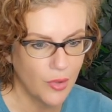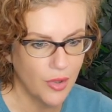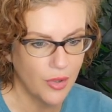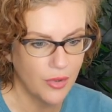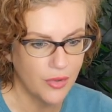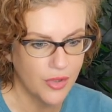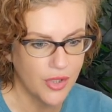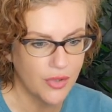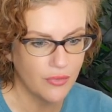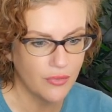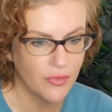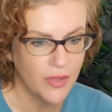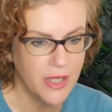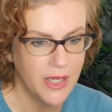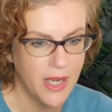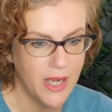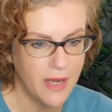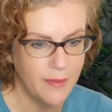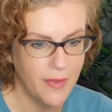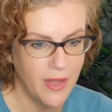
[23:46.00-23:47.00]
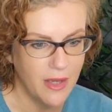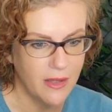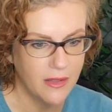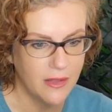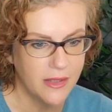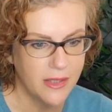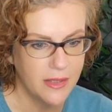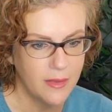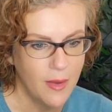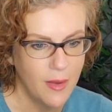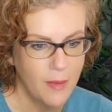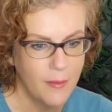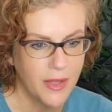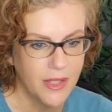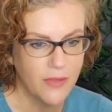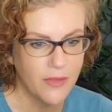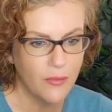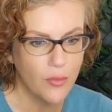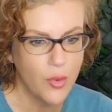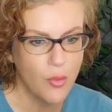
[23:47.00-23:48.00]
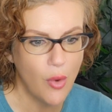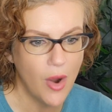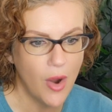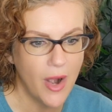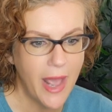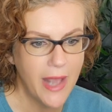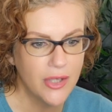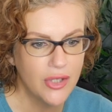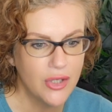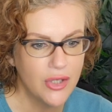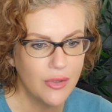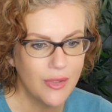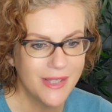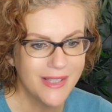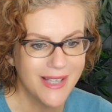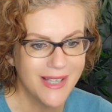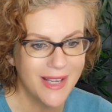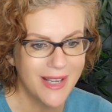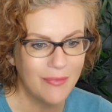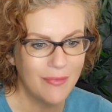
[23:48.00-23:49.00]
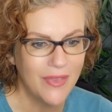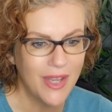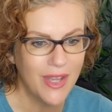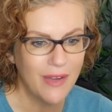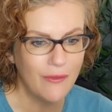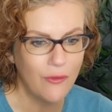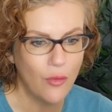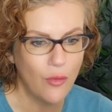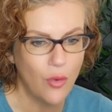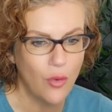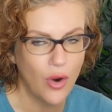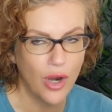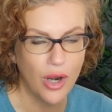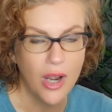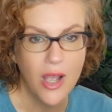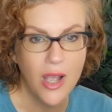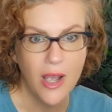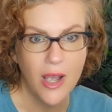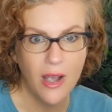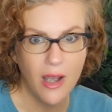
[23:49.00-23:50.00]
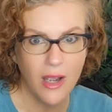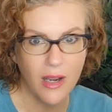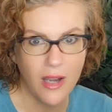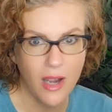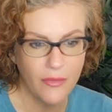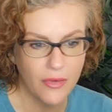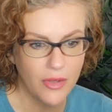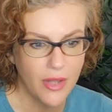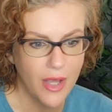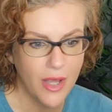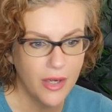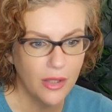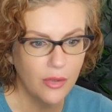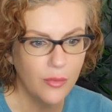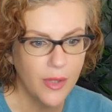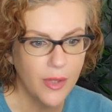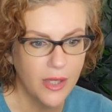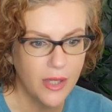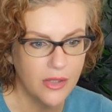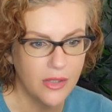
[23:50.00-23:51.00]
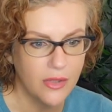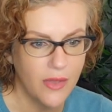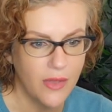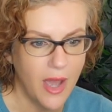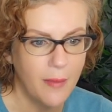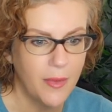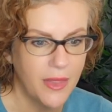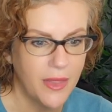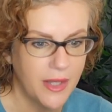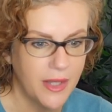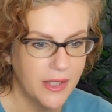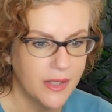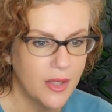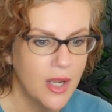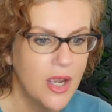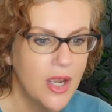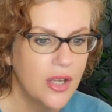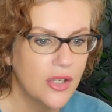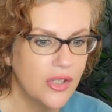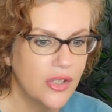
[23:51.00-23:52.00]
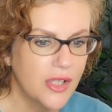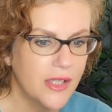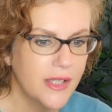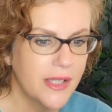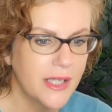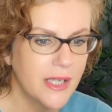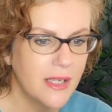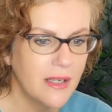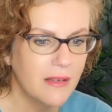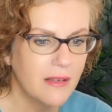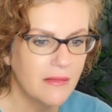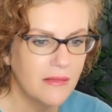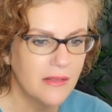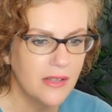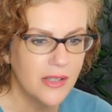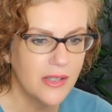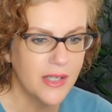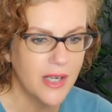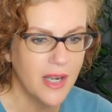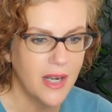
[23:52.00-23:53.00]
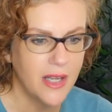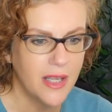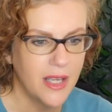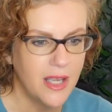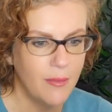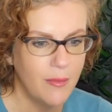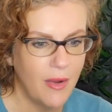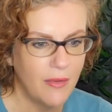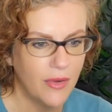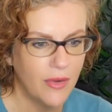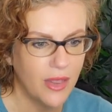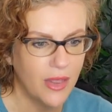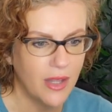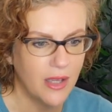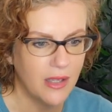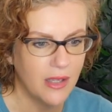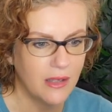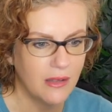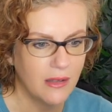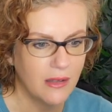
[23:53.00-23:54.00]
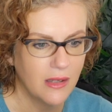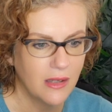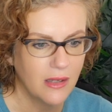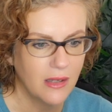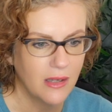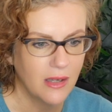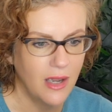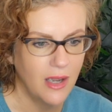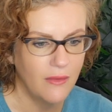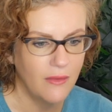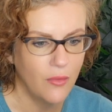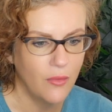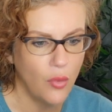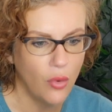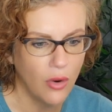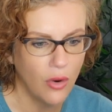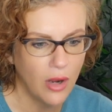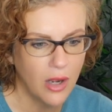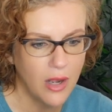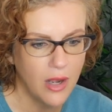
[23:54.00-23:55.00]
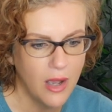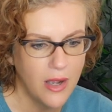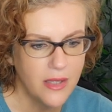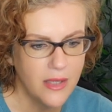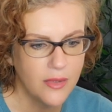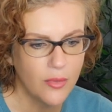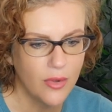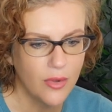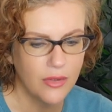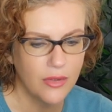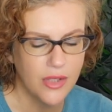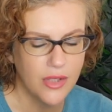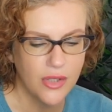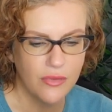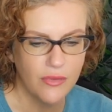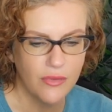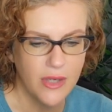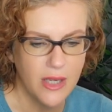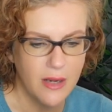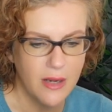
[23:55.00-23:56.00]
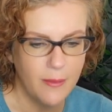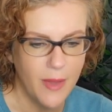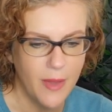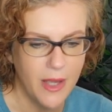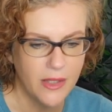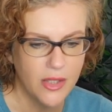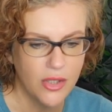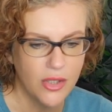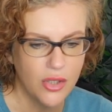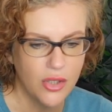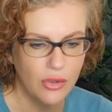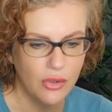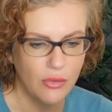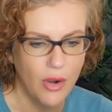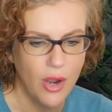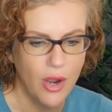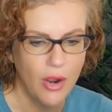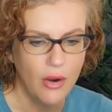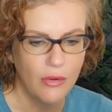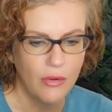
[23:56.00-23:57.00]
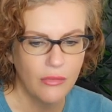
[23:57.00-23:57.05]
going to just rename this, because if we want to do the same thing for a cover letter, we can do that. But this, just to kind of keep everything kind of organized, we're going to just rename that to